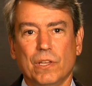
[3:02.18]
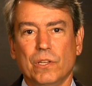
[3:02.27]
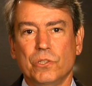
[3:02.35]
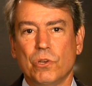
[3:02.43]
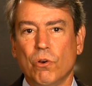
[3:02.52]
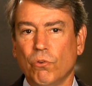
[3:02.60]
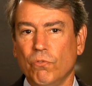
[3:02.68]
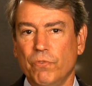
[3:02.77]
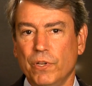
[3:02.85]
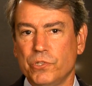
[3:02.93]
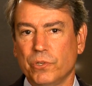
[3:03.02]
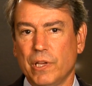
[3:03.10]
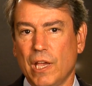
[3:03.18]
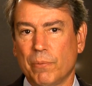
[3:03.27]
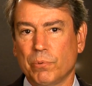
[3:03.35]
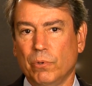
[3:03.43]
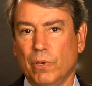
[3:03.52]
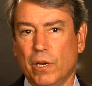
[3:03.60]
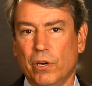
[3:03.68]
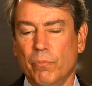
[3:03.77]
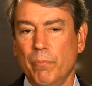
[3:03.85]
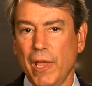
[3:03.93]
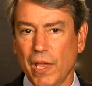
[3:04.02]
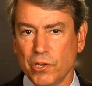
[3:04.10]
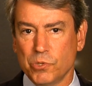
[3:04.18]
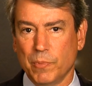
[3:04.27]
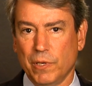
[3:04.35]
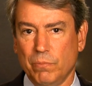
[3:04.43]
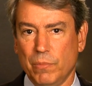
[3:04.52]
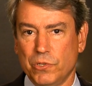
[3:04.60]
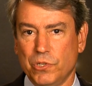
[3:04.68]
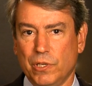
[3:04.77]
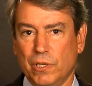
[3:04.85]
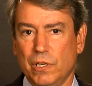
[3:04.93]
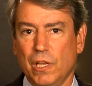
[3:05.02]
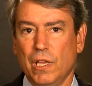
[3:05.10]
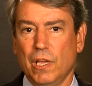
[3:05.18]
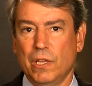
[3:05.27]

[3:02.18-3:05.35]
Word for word: Total venture capital under management in Michigan